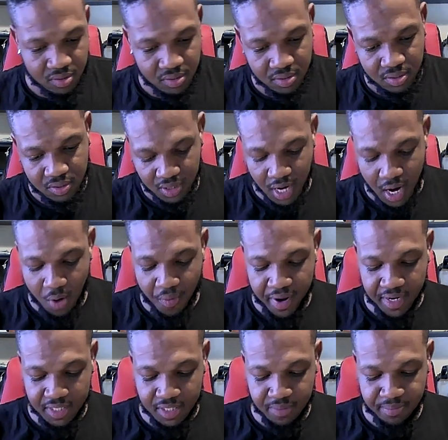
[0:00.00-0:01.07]
so that way it
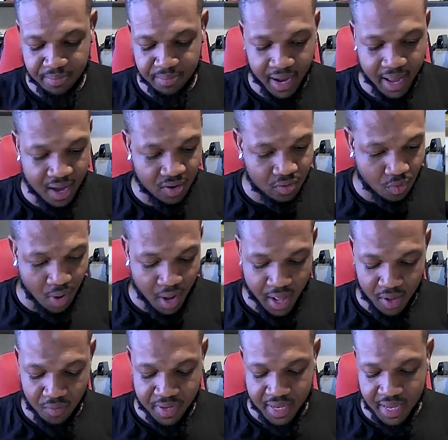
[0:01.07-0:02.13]
doesn't back out while
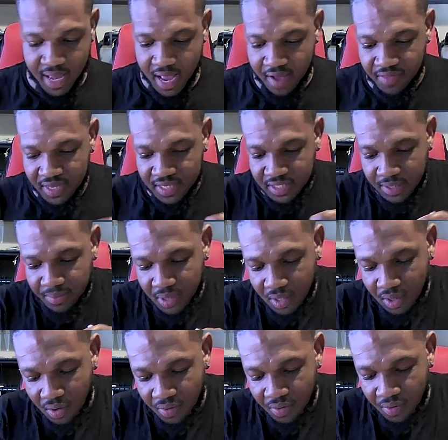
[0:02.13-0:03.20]
we have the assembly
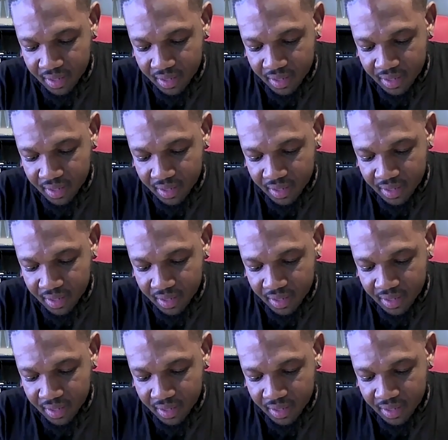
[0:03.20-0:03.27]
going.